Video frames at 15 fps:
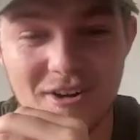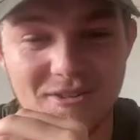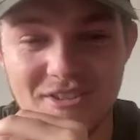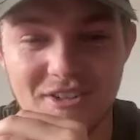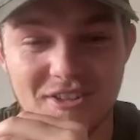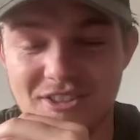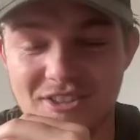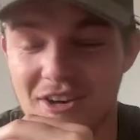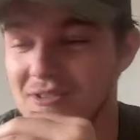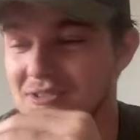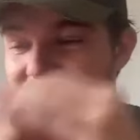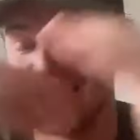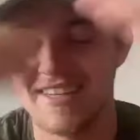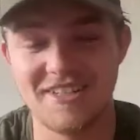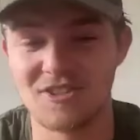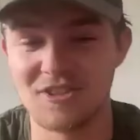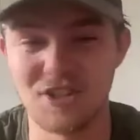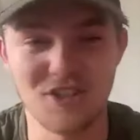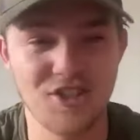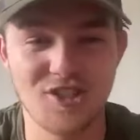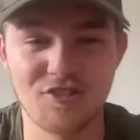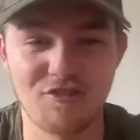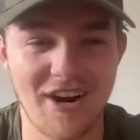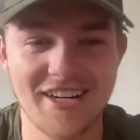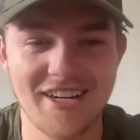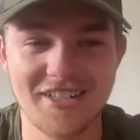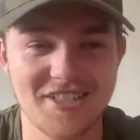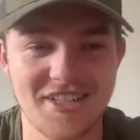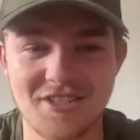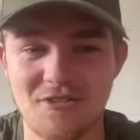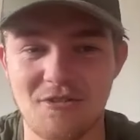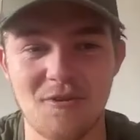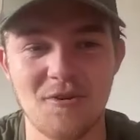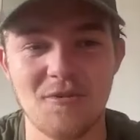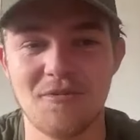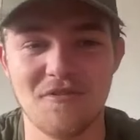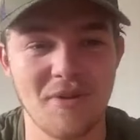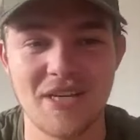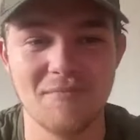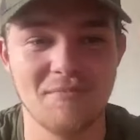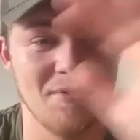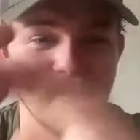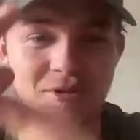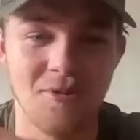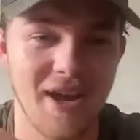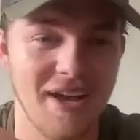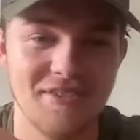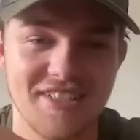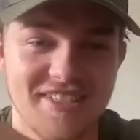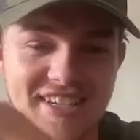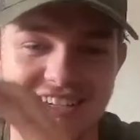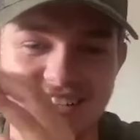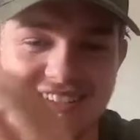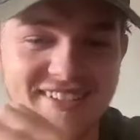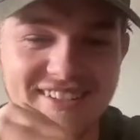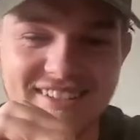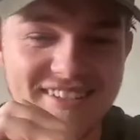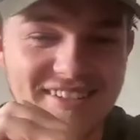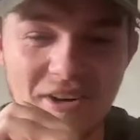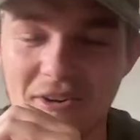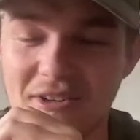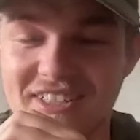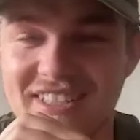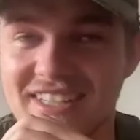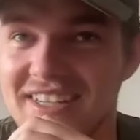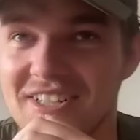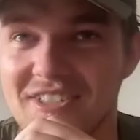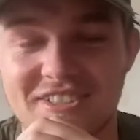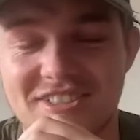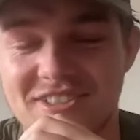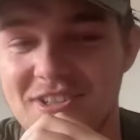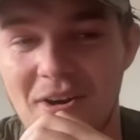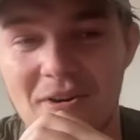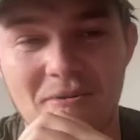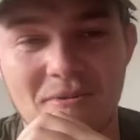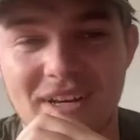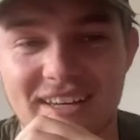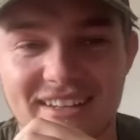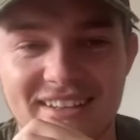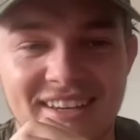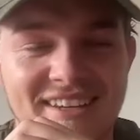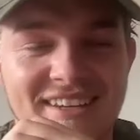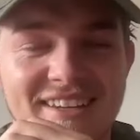to the shows and it is the strangest group of people you'll ever see. Honestly, it's so weird.